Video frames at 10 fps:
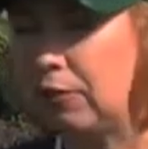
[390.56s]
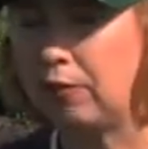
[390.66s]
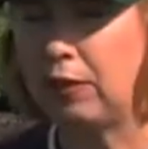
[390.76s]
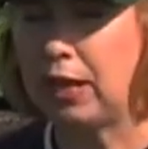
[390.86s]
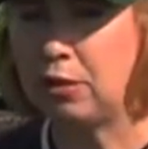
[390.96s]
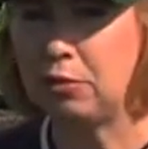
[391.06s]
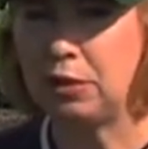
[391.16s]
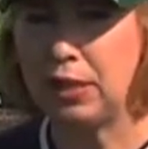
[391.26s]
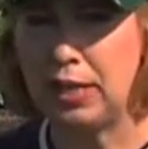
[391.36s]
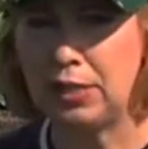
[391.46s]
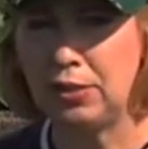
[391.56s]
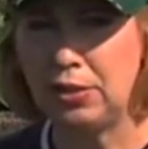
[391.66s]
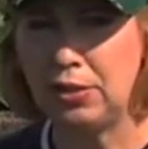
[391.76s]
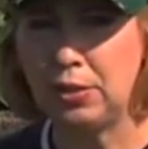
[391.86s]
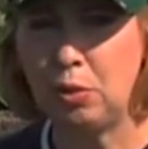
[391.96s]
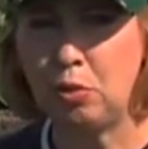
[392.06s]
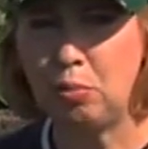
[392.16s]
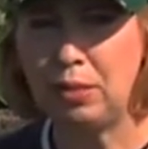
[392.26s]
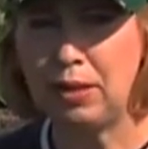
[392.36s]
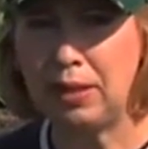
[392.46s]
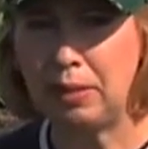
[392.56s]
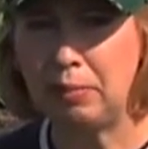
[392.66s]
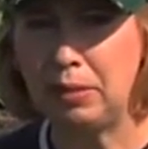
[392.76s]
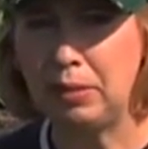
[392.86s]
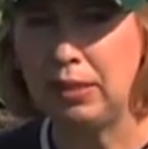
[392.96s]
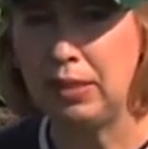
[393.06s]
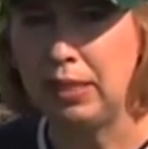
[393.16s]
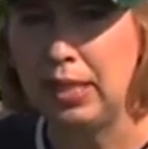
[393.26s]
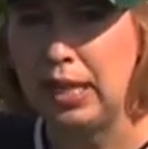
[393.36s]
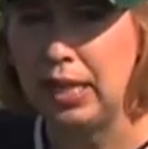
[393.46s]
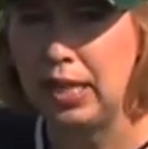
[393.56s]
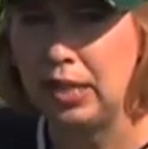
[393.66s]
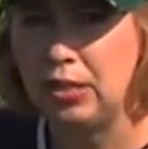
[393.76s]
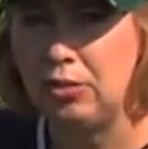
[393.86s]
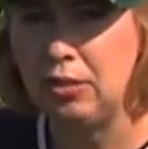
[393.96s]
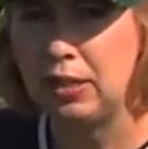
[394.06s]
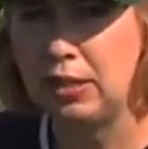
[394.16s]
flower has just opened up and you can